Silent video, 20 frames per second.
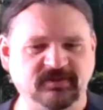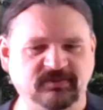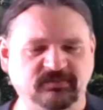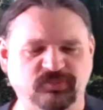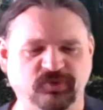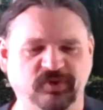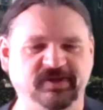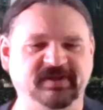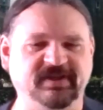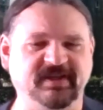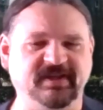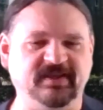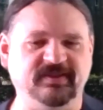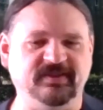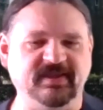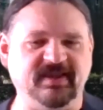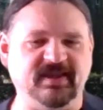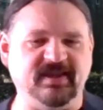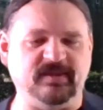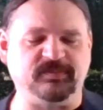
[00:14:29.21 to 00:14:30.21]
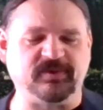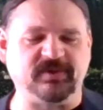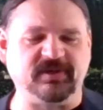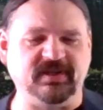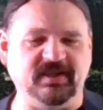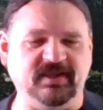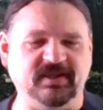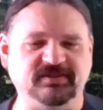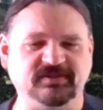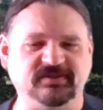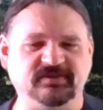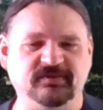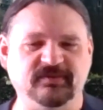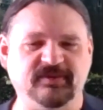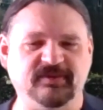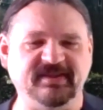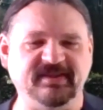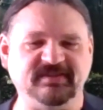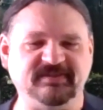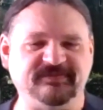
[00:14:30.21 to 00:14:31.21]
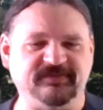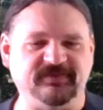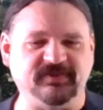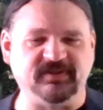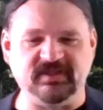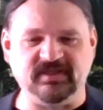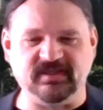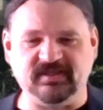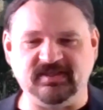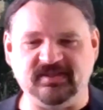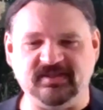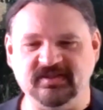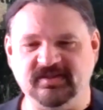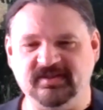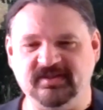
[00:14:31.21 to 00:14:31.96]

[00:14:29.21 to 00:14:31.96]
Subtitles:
bring down the application gracefully,